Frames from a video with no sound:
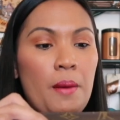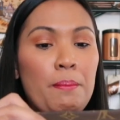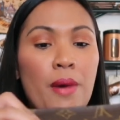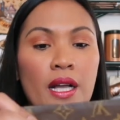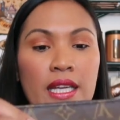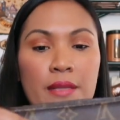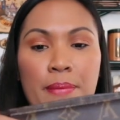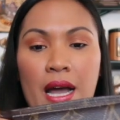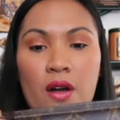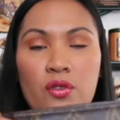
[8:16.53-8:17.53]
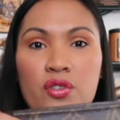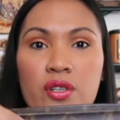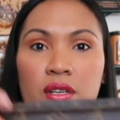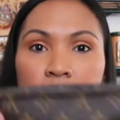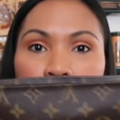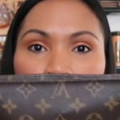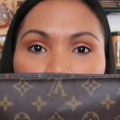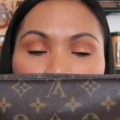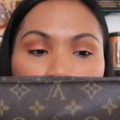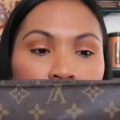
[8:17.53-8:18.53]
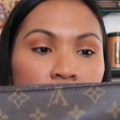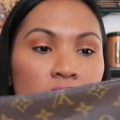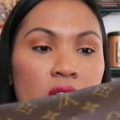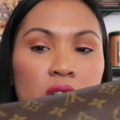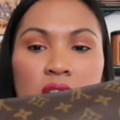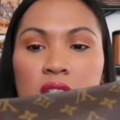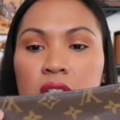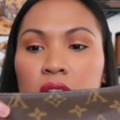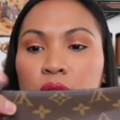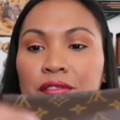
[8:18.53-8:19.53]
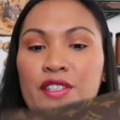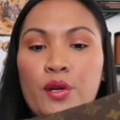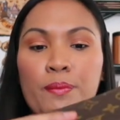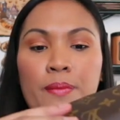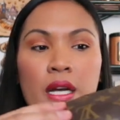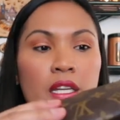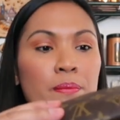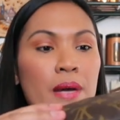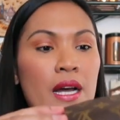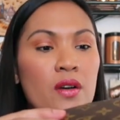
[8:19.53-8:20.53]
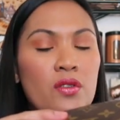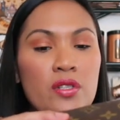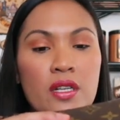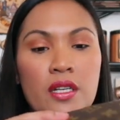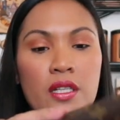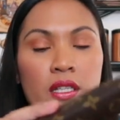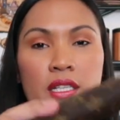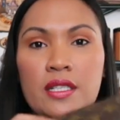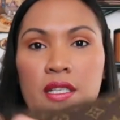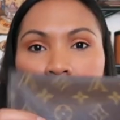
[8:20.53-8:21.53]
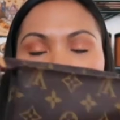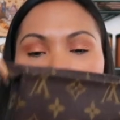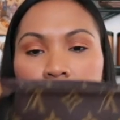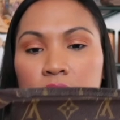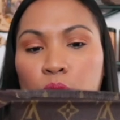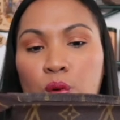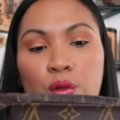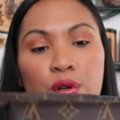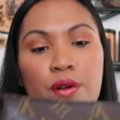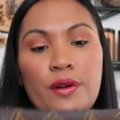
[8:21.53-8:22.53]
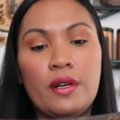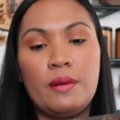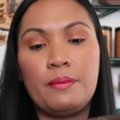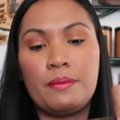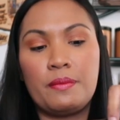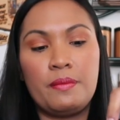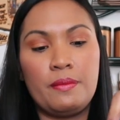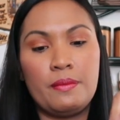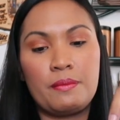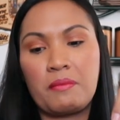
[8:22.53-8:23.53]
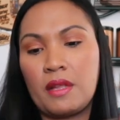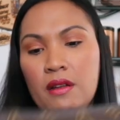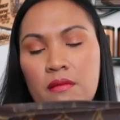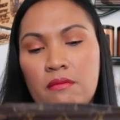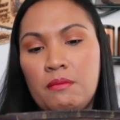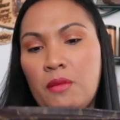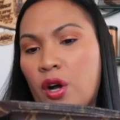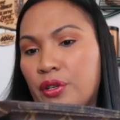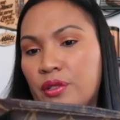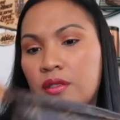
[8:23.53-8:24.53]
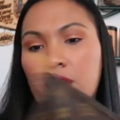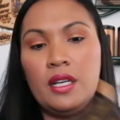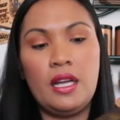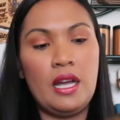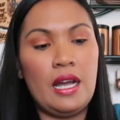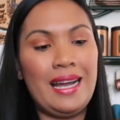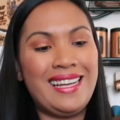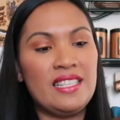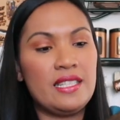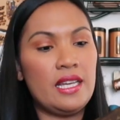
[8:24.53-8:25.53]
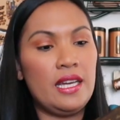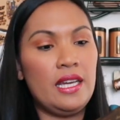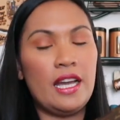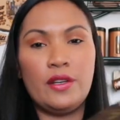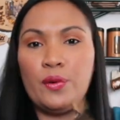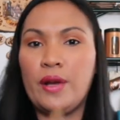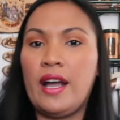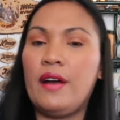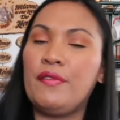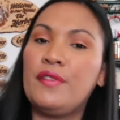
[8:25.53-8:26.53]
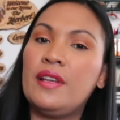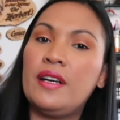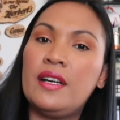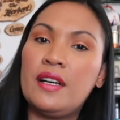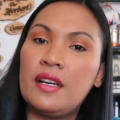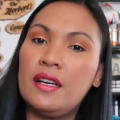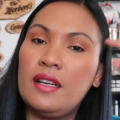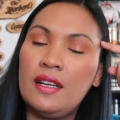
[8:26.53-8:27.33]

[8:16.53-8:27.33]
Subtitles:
bucket pouch. So this is the Louis Vuitton bucket pouch. This is a older model, I'd say. I don't have the